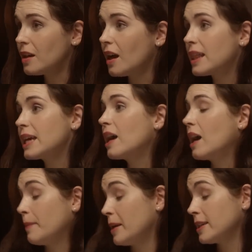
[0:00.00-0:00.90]
I
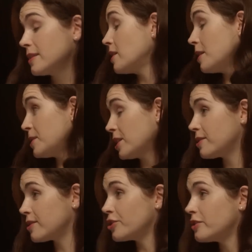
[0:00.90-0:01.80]
certainly object to
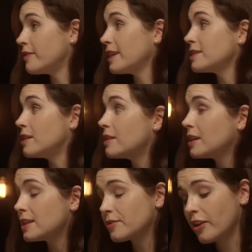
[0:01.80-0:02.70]
the social effects, and I
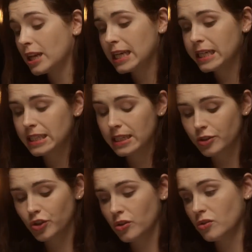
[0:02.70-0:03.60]
think it's fairly easy
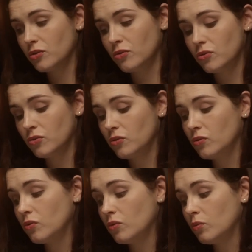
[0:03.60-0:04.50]

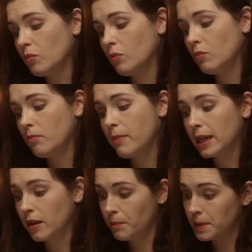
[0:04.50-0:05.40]
to
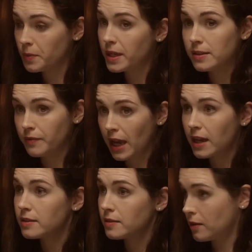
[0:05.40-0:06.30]
make a persuasive
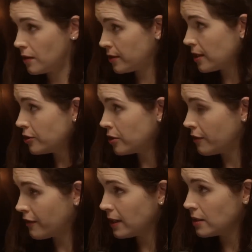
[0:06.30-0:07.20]
case that those social
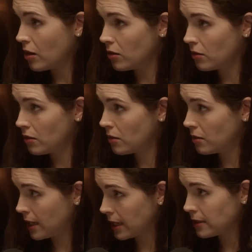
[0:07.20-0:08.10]
effects are
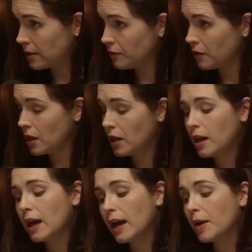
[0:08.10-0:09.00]
negative.
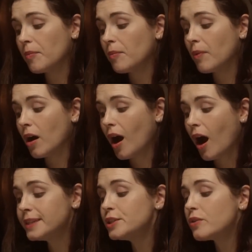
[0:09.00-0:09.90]

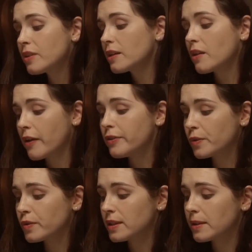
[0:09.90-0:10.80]
I do think that there is
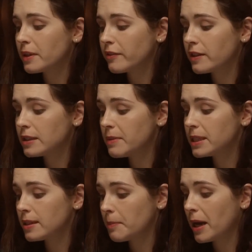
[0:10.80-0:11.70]
also something
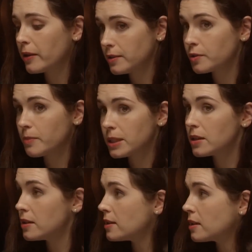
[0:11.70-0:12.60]
fundamental about
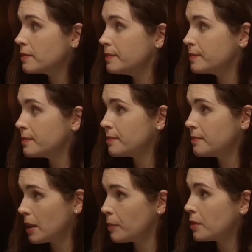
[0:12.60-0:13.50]
instrumentalizing
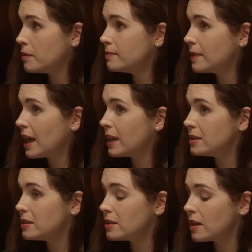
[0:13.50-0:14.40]
people,
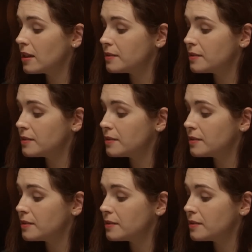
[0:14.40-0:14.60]
and